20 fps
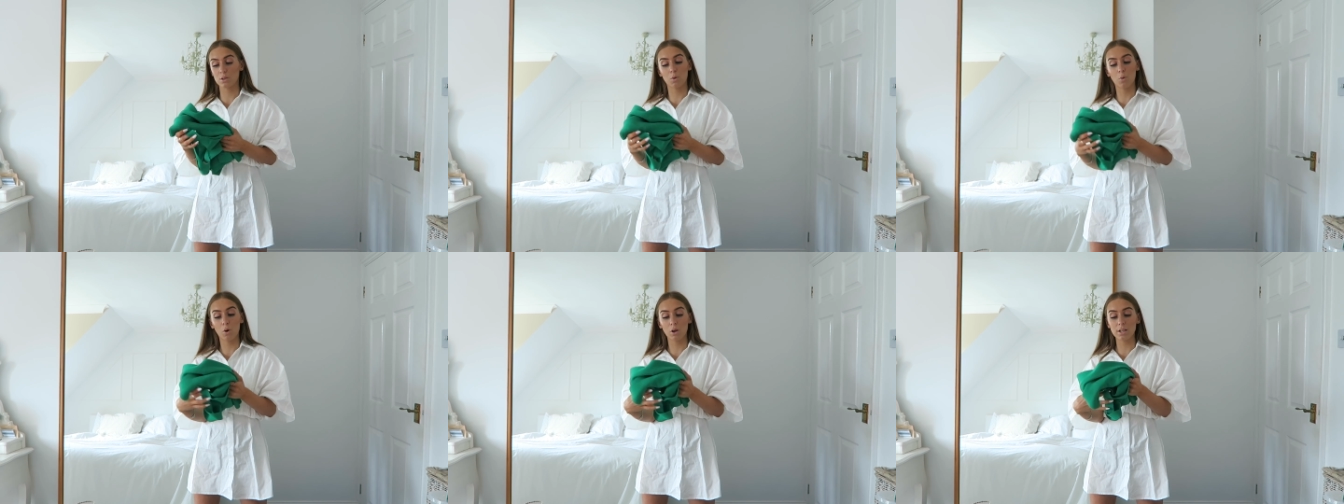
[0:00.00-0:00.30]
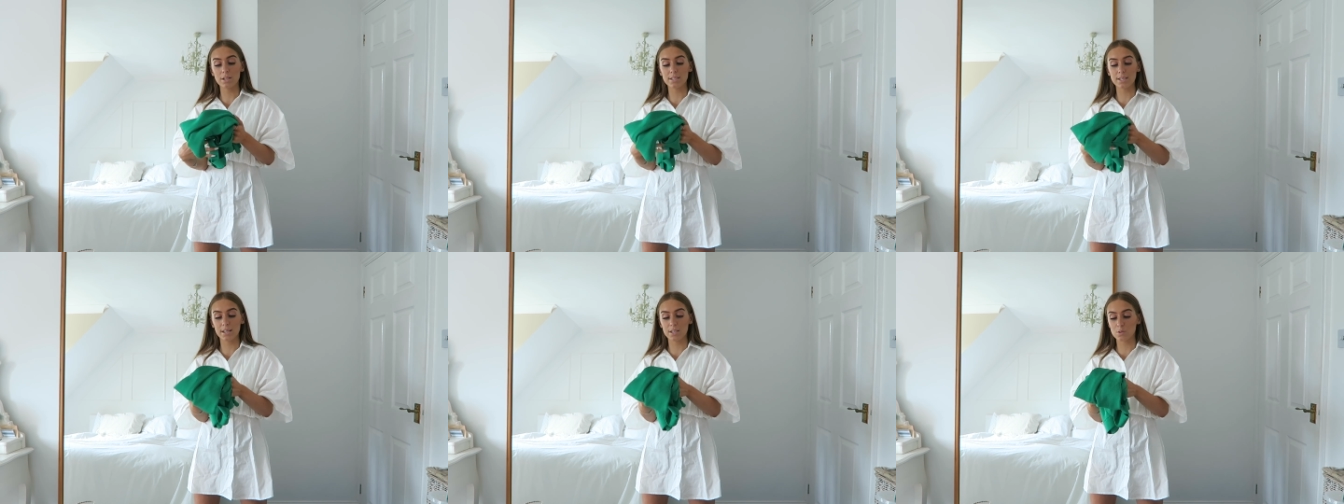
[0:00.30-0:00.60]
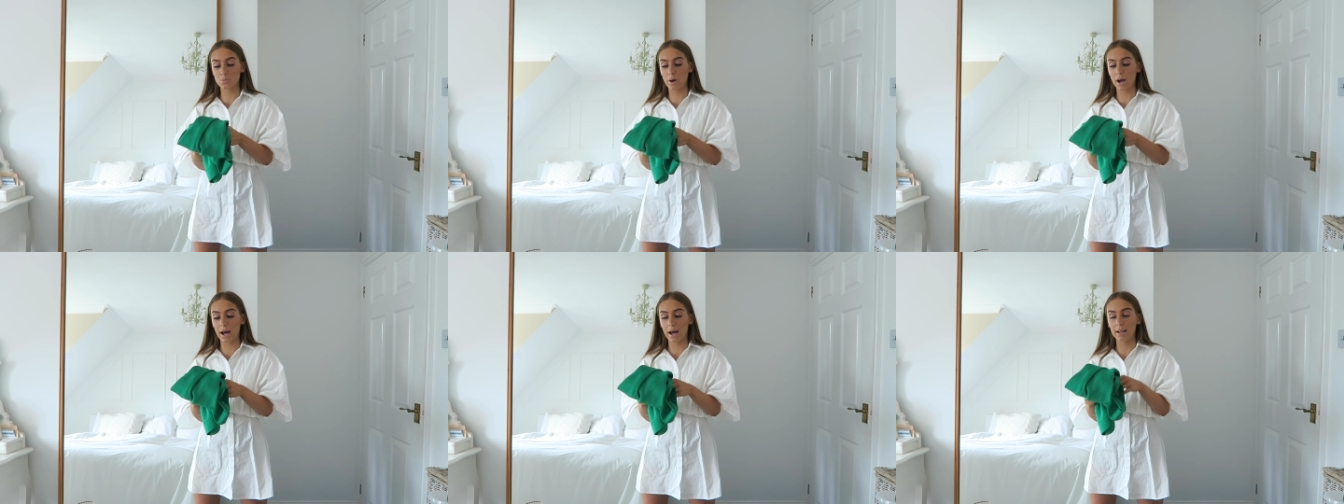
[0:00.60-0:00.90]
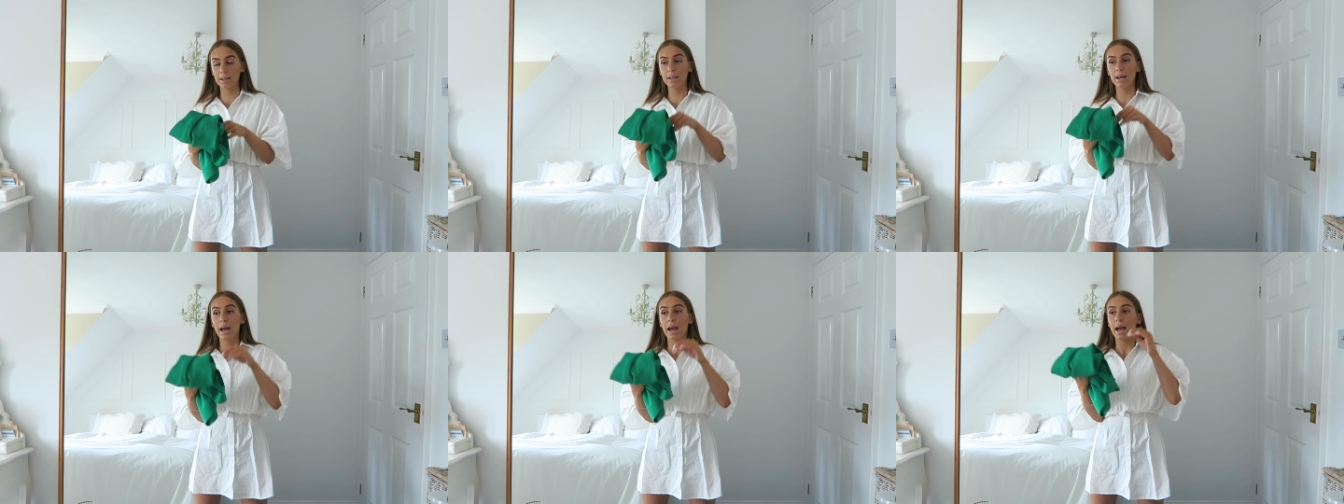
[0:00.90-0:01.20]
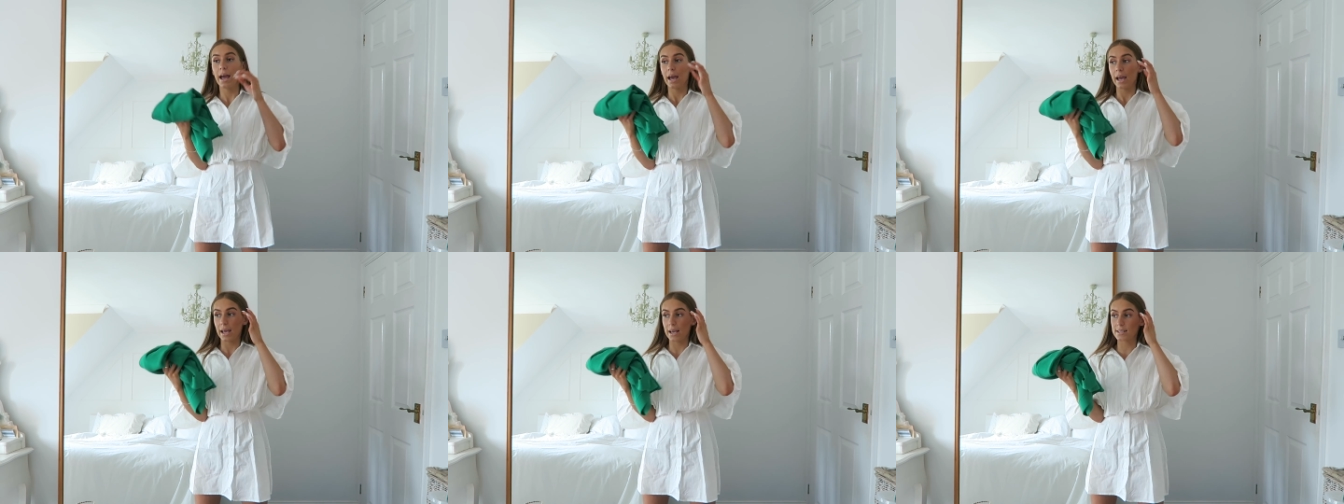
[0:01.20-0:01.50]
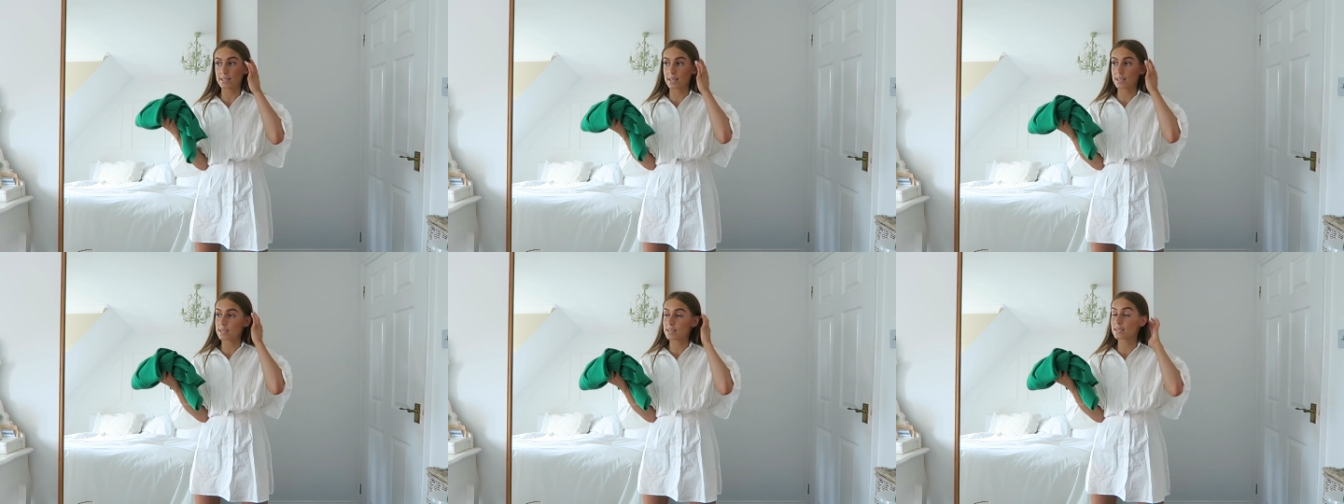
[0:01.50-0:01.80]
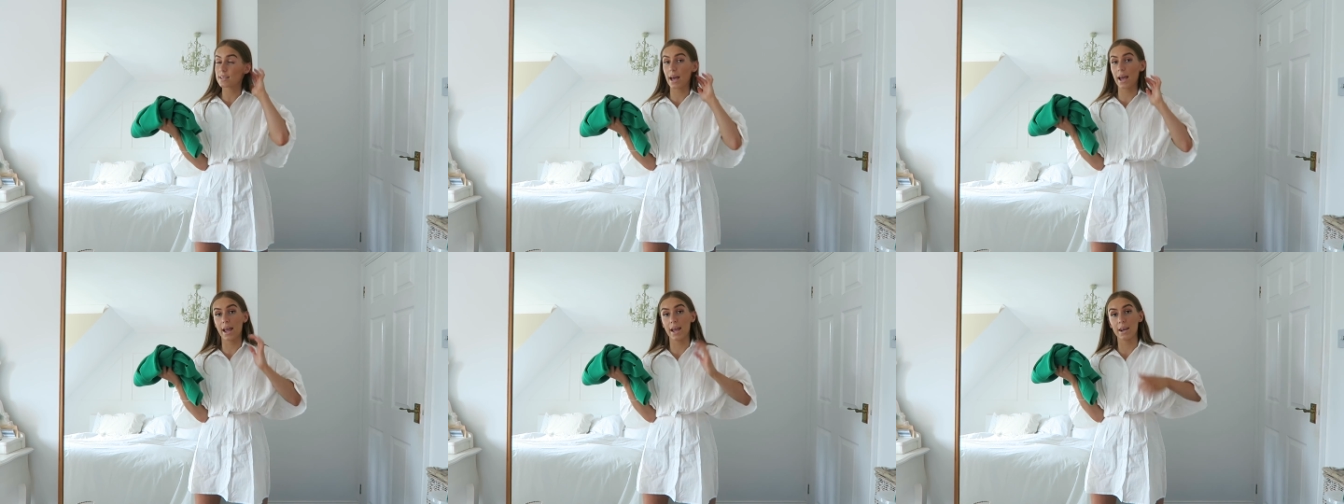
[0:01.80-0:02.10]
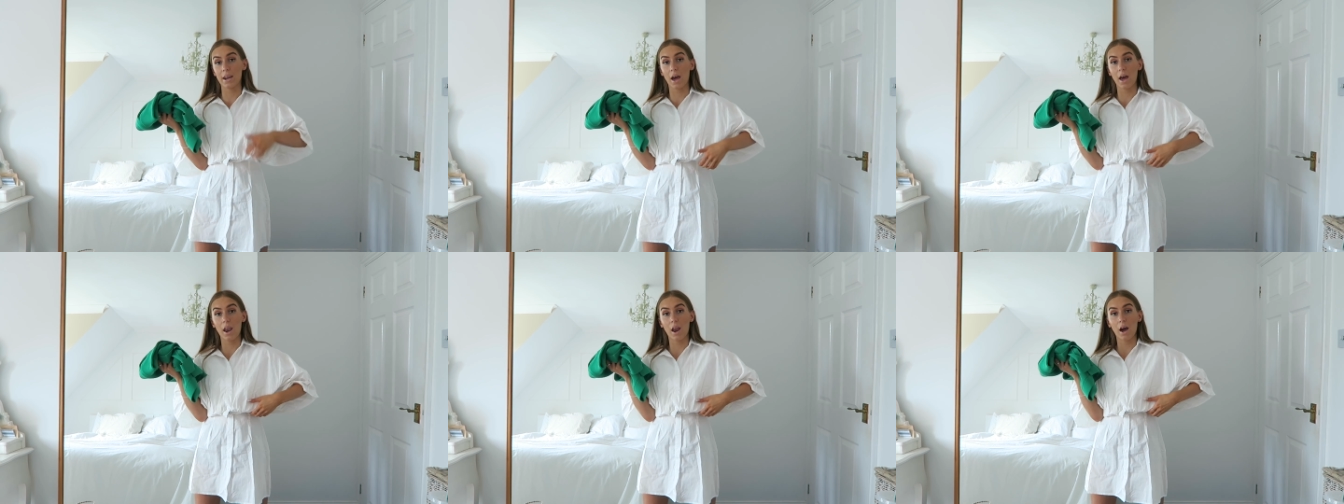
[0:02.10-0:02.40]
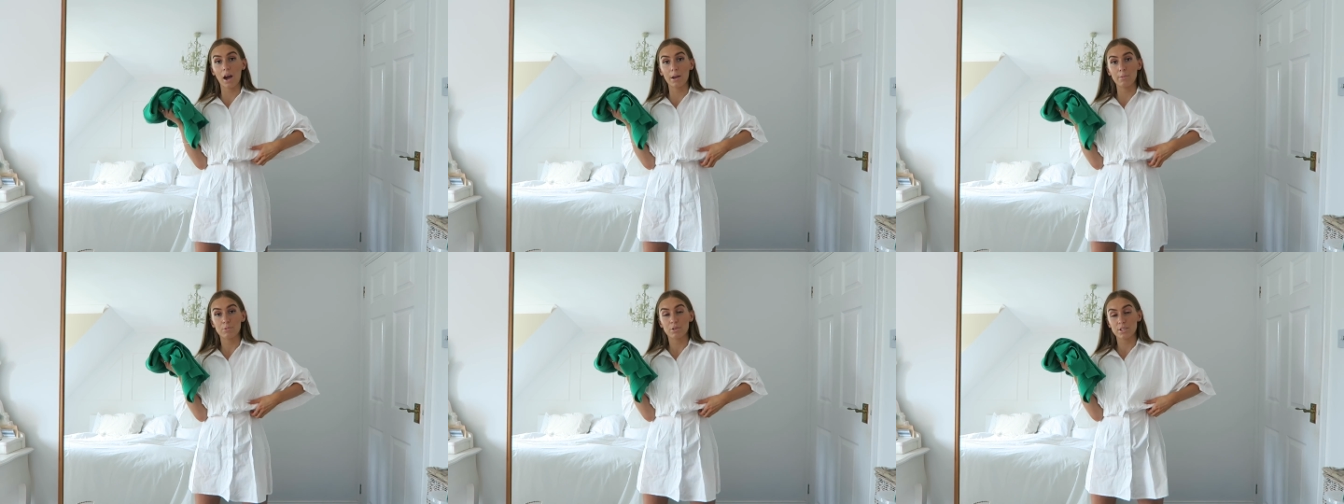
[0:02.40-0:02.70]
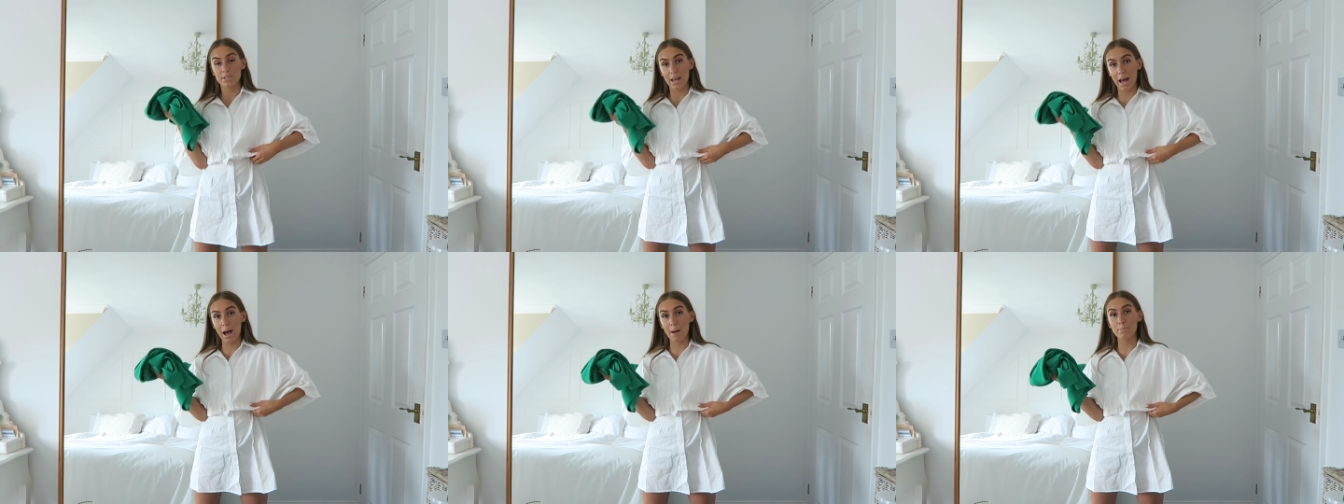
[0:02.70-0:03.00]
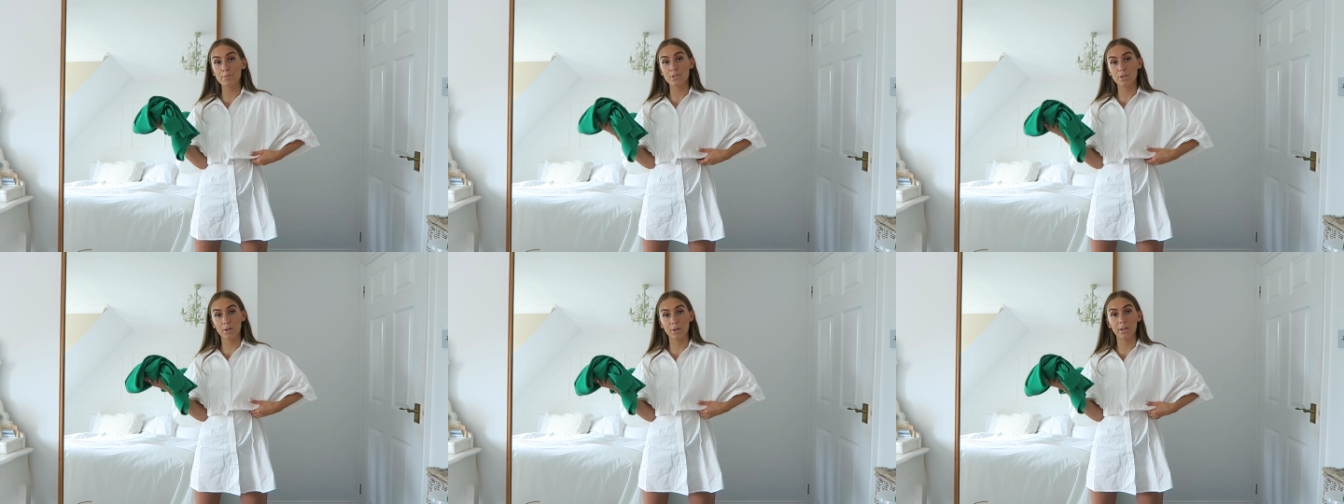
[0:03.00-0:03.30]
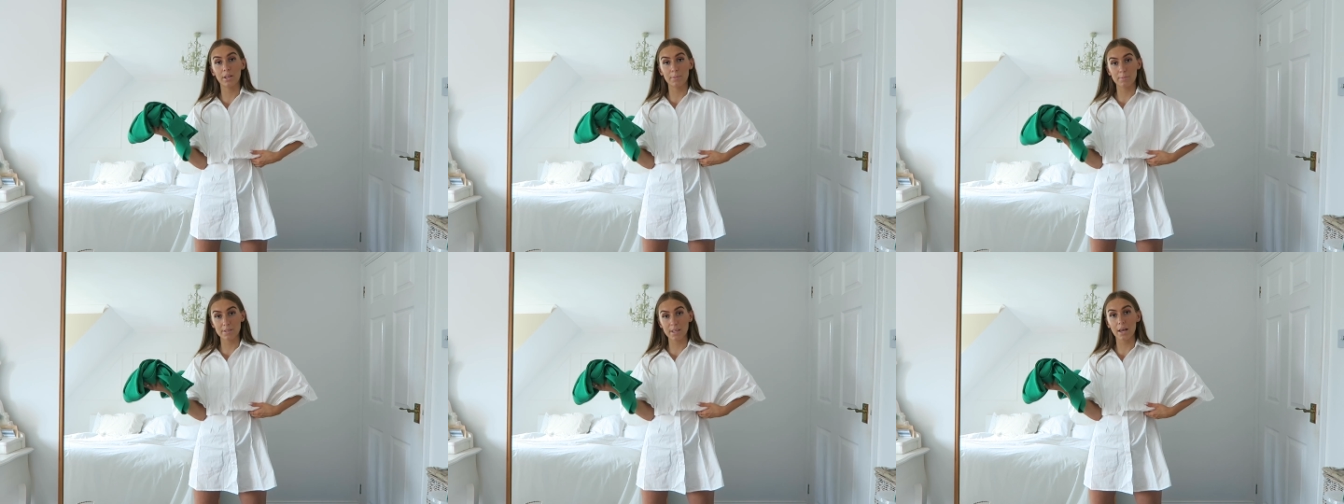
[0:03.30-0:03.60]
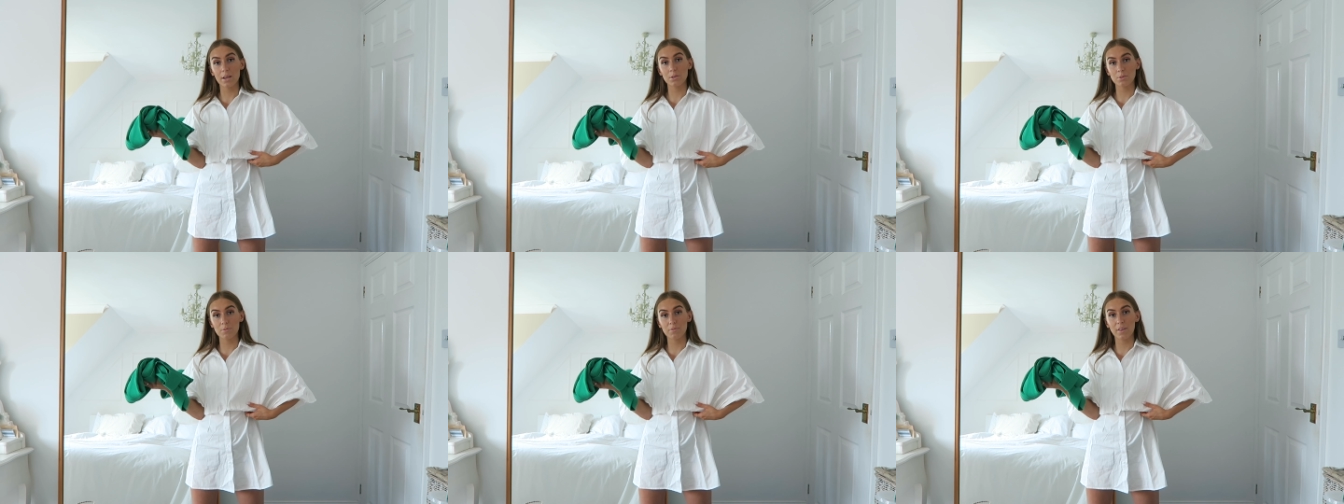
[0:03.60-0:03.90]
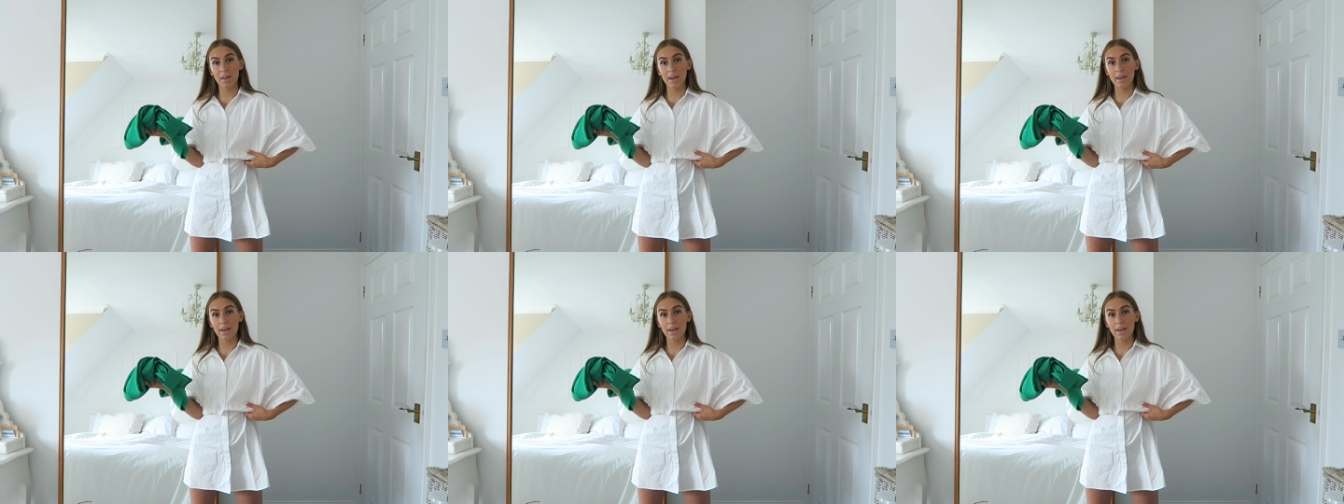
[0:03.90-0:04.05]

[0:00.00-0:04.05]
The quality as well is insane, and I'm just absolutely obsessed with